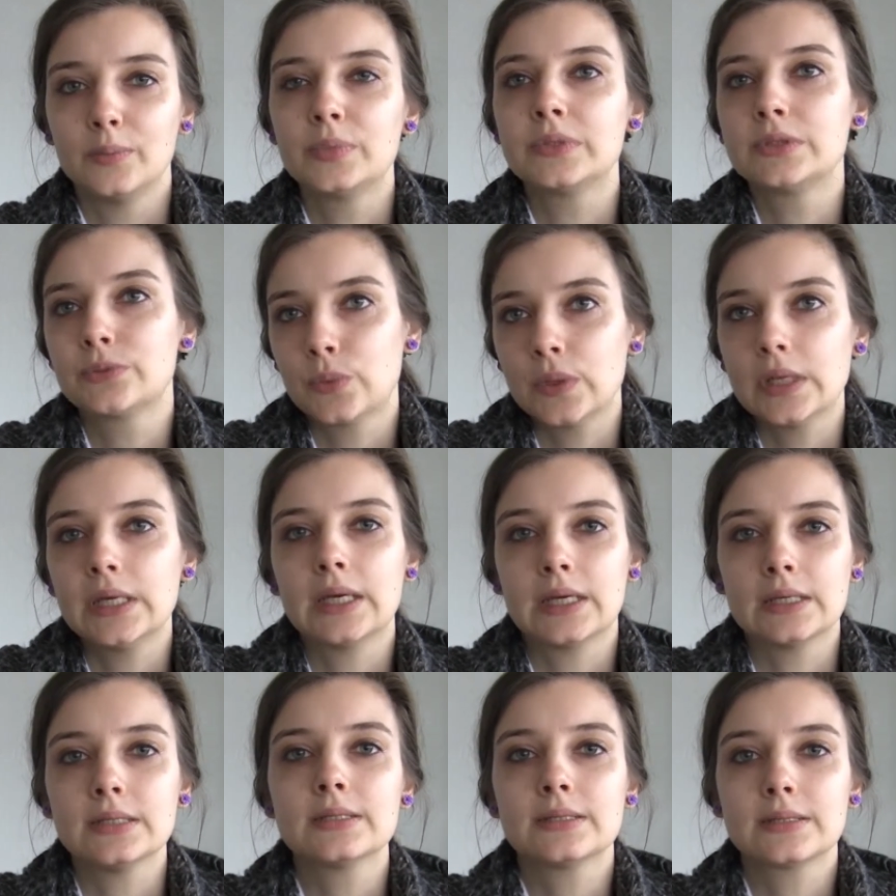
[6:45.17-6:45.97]

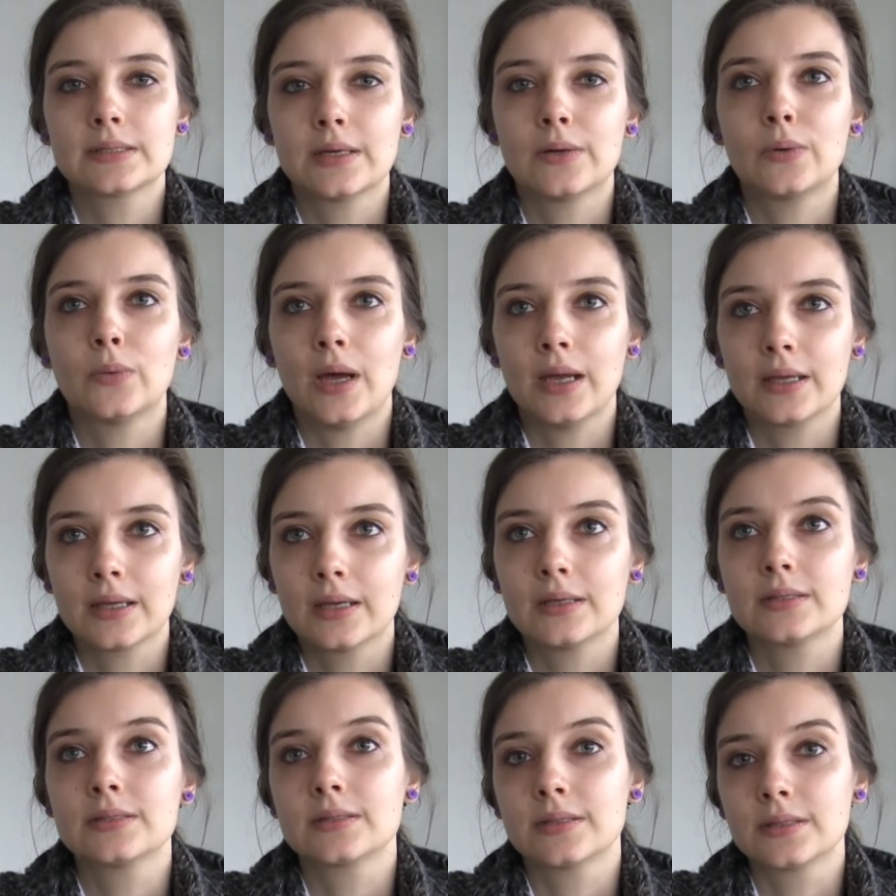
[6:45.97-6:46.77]
between us, so I
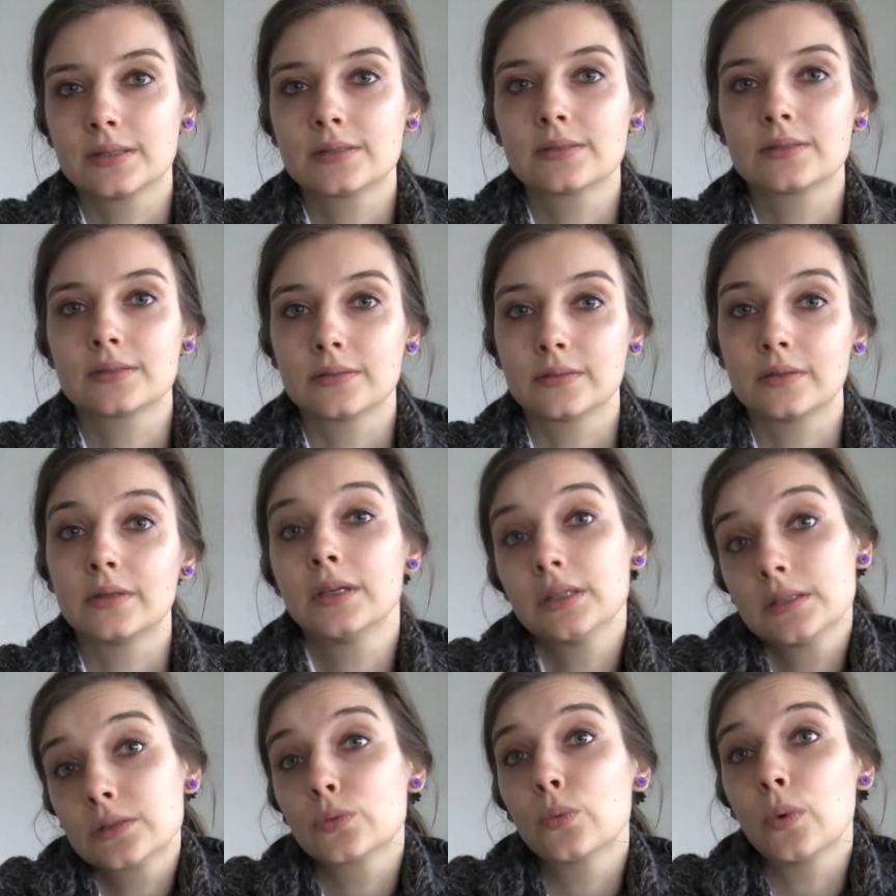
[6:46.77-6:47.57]
guess
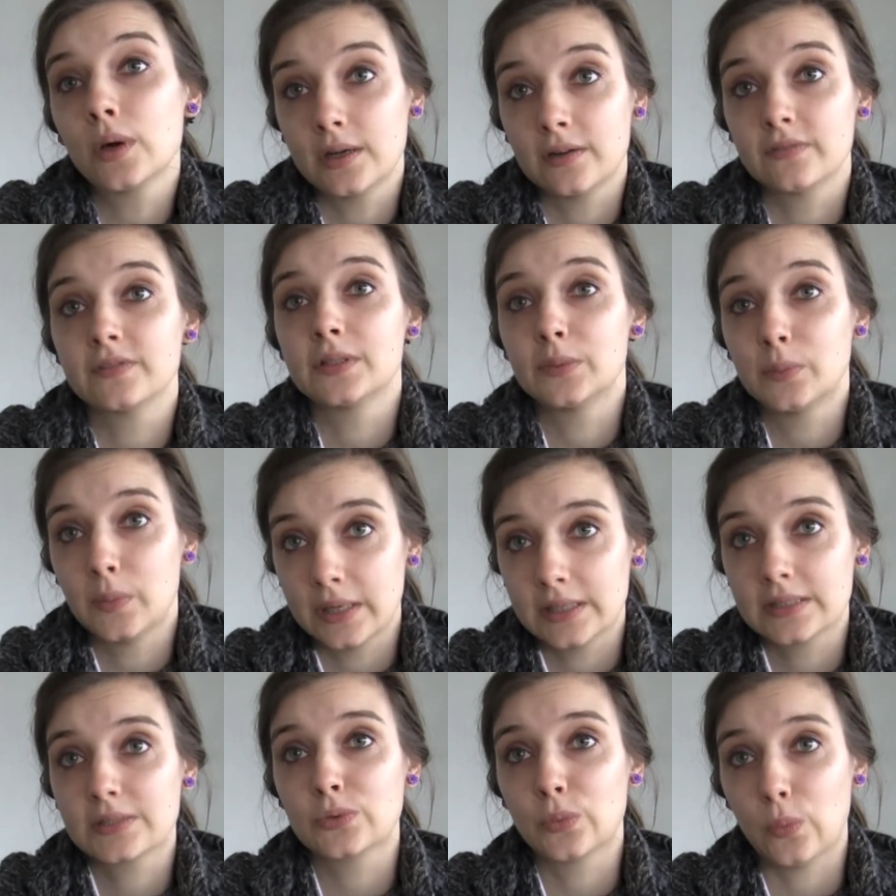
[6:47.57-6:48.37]
it's one of the
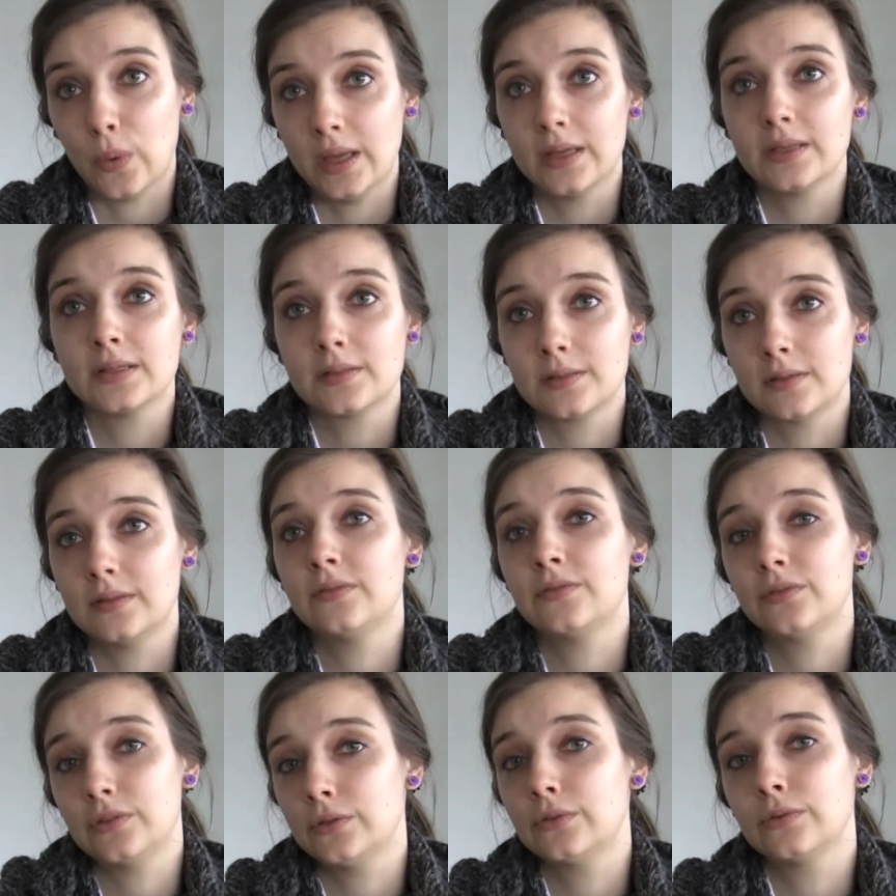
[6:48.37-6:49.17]
best ways
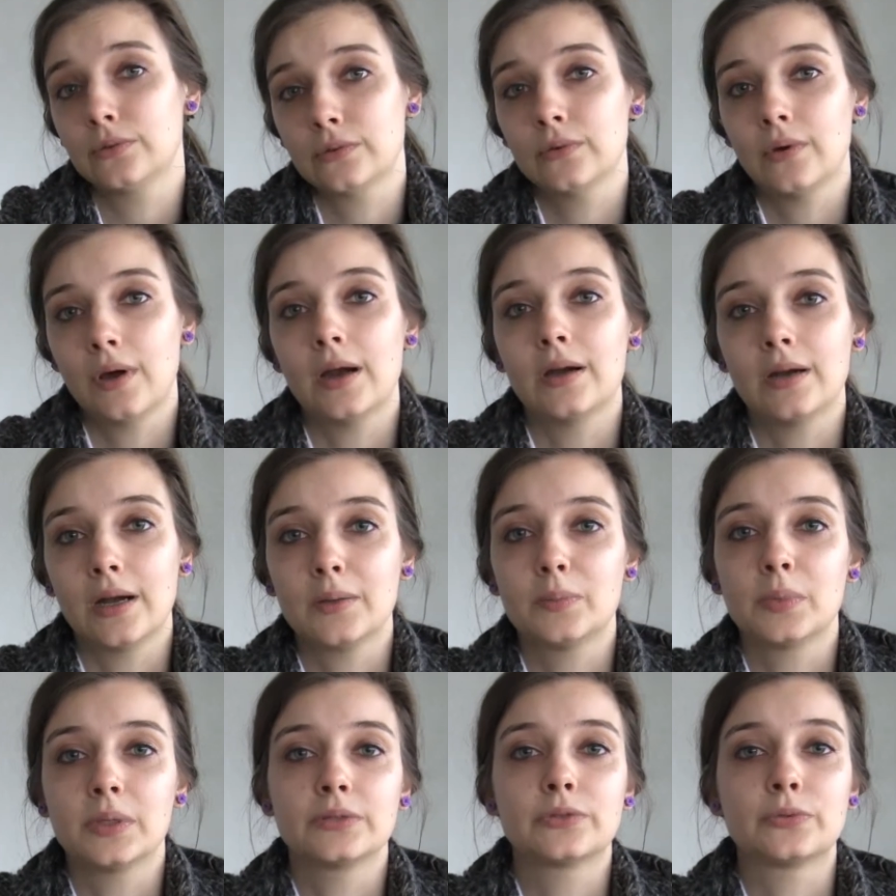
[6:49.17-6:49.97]
if you are
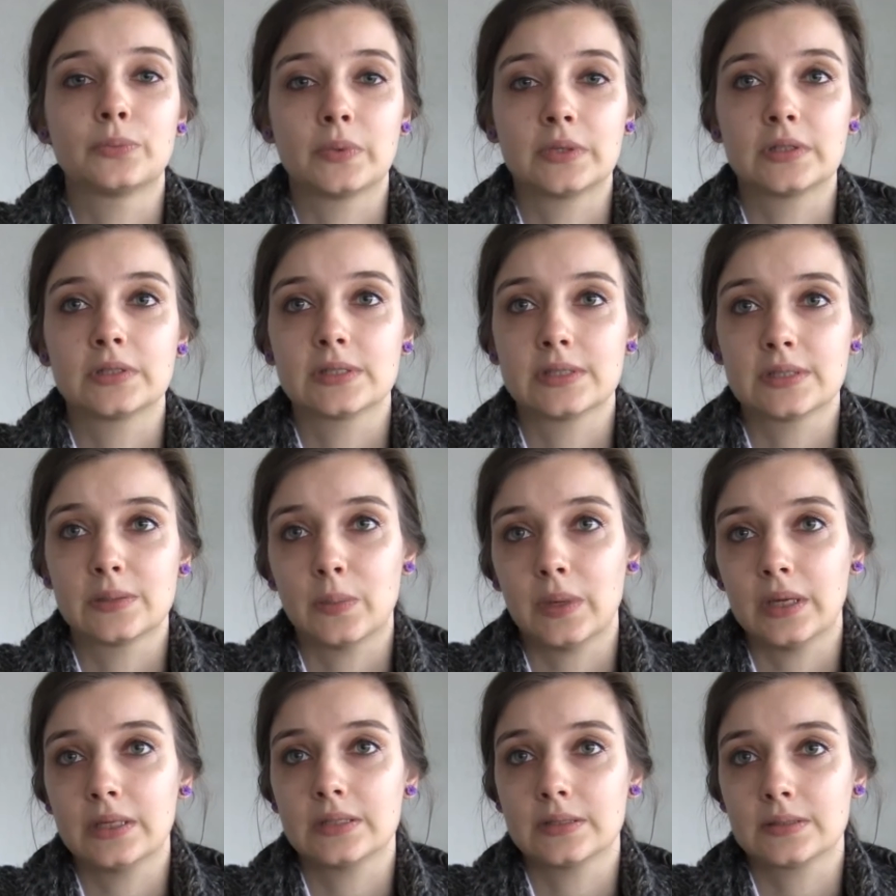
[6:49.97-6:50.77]
able to
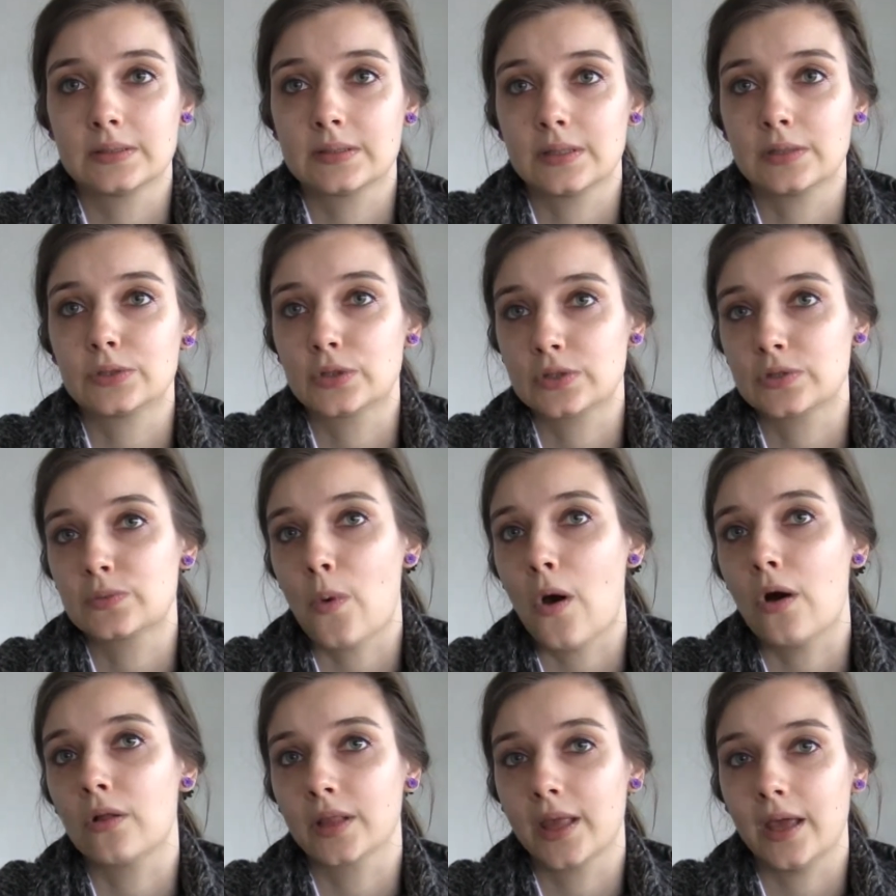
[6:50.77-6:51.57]
participate in such a
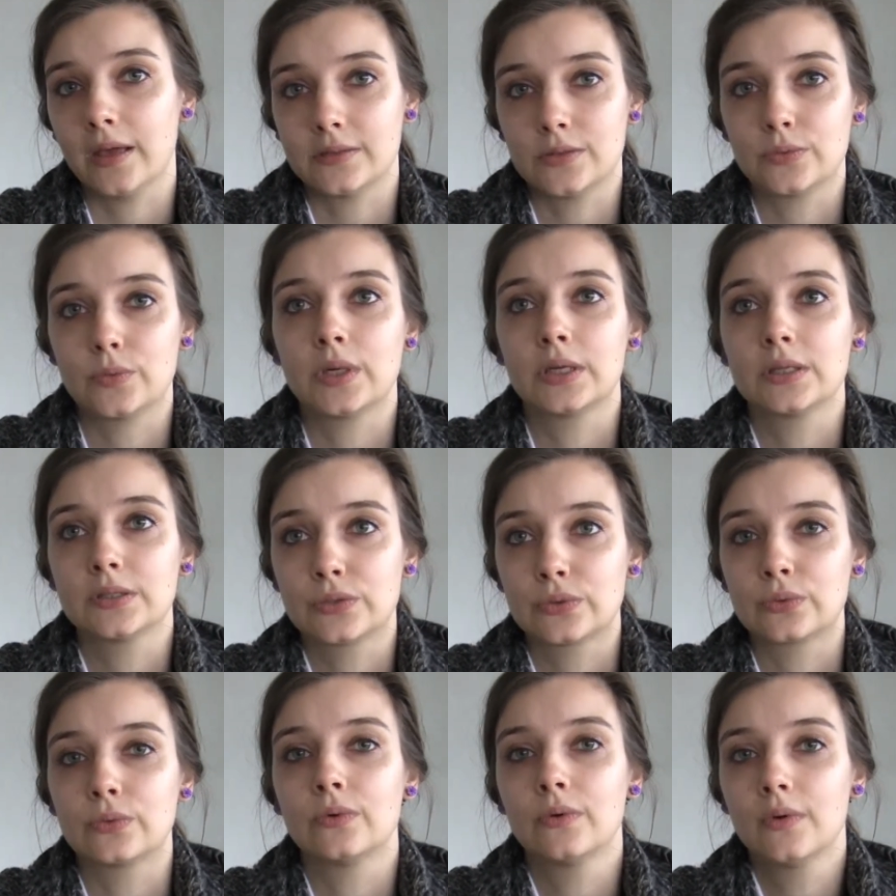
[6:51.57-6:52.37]
small
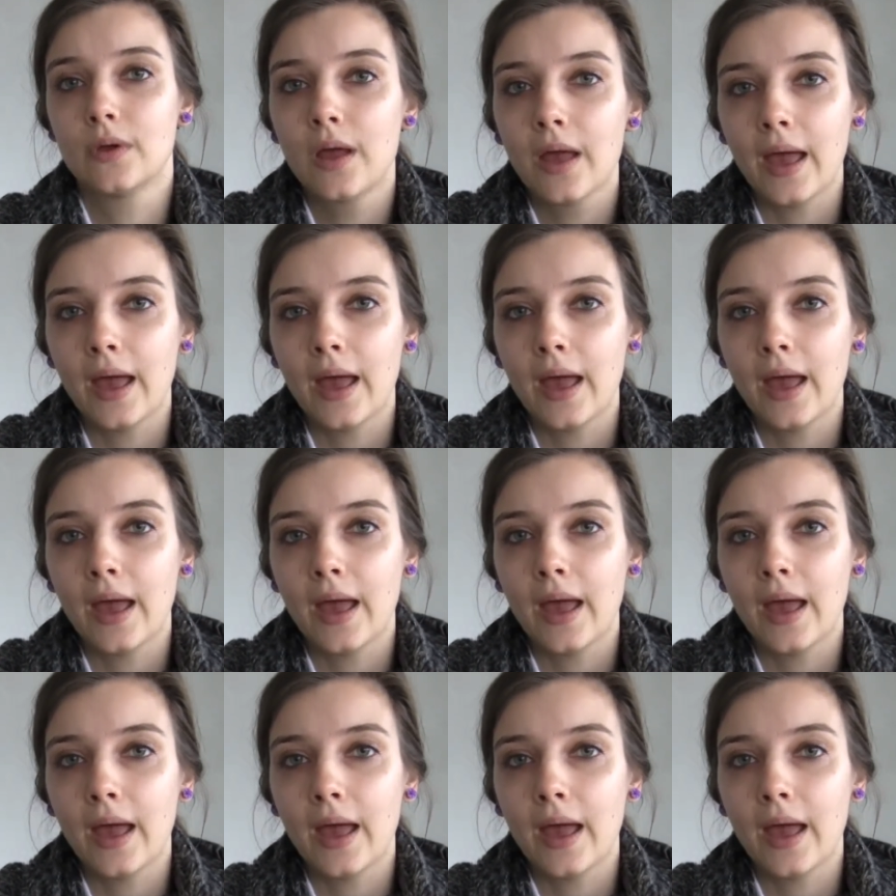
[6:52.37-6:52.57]
gathering to